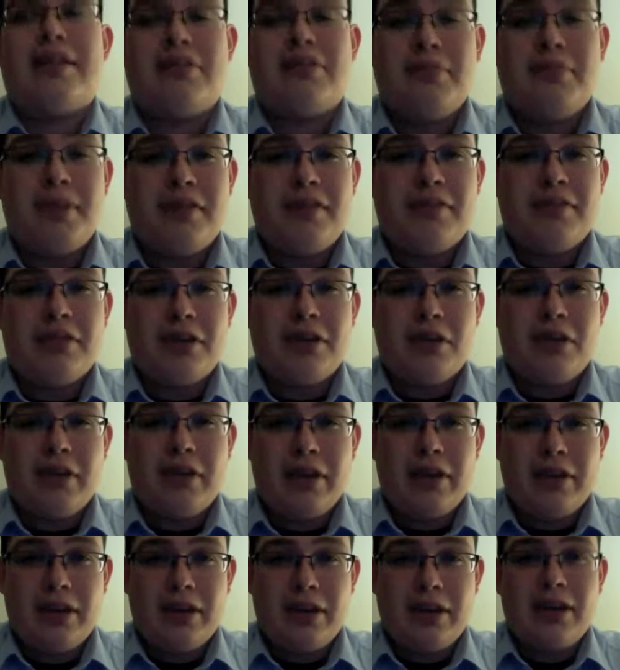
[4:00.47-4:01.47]
to be for the
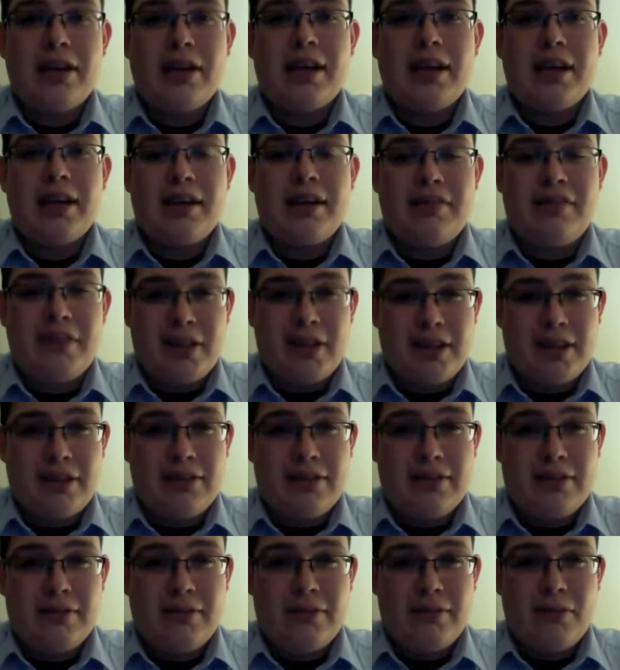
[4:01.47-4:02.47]
greater good, and I felt that
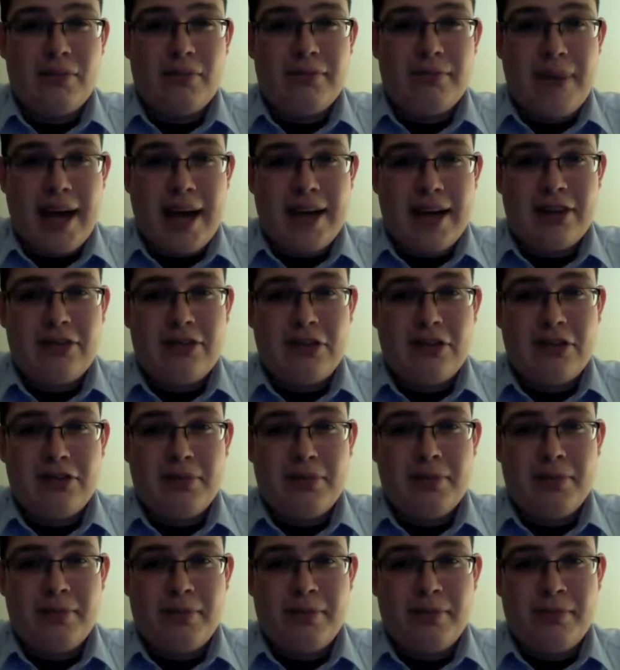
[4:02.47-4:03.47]
was a bad
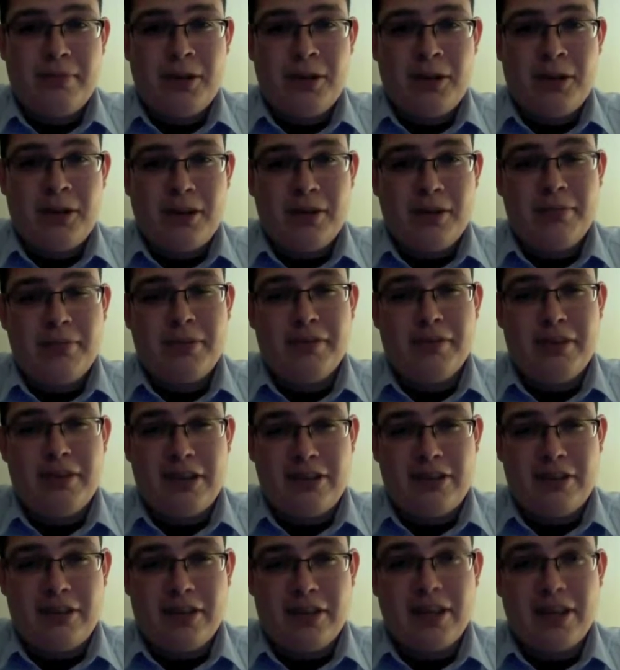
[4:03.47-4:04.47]
judgment call
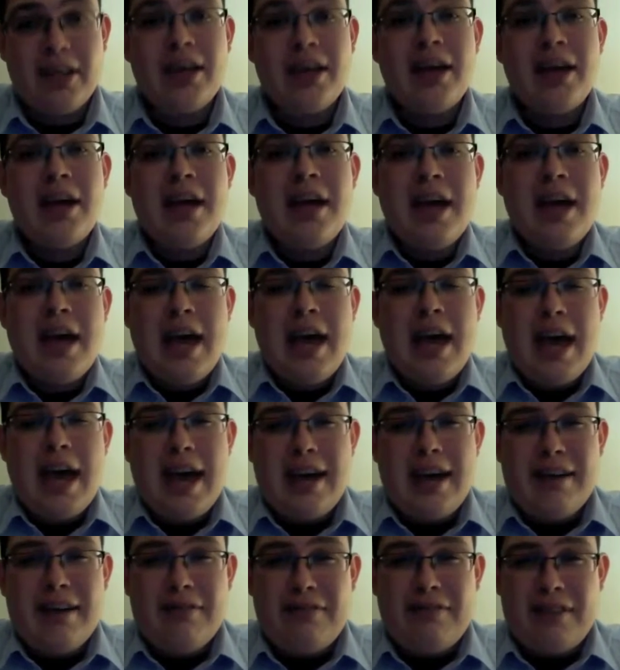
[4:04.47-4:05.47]
professionally.
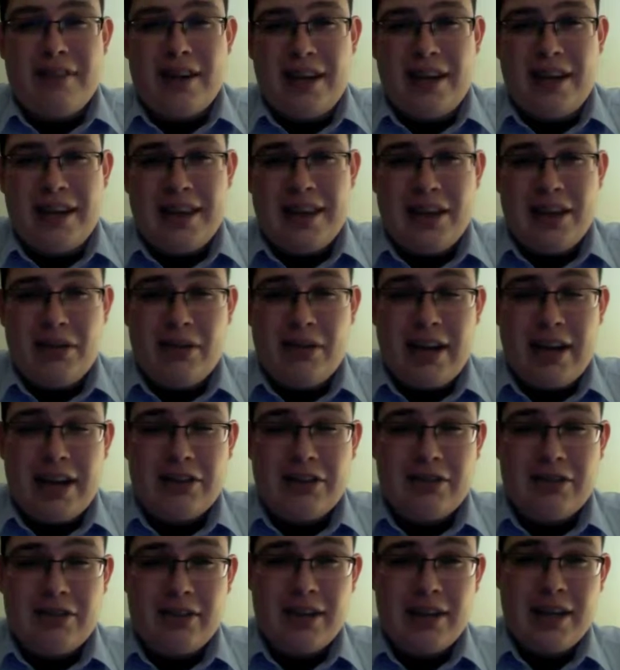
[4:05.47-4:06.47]
And they were
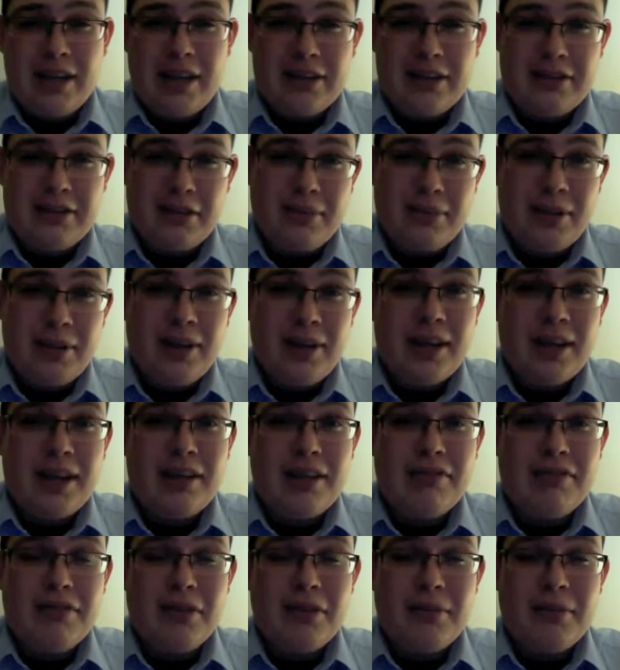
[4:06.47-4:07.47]
actually
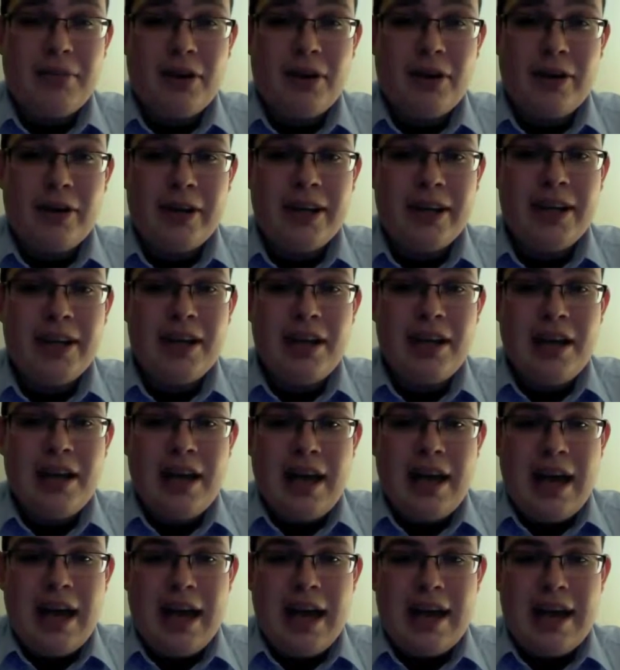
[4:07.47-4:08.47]
excommunicated from the party
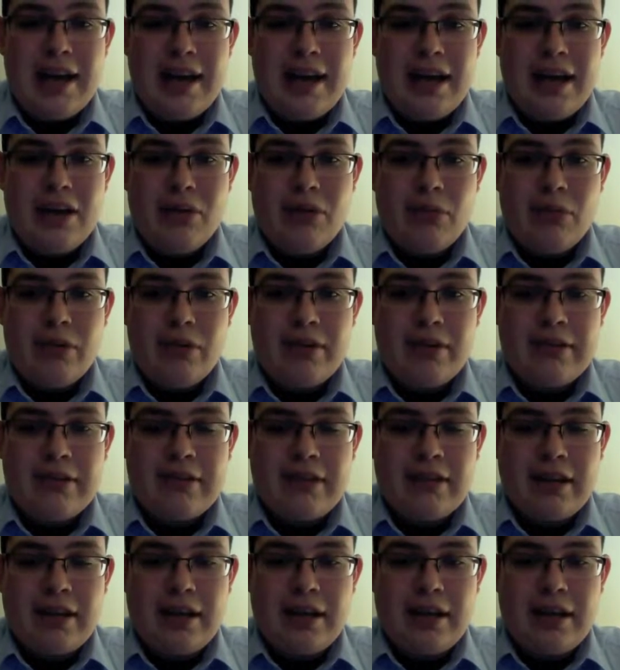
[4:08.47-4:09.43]
and now risk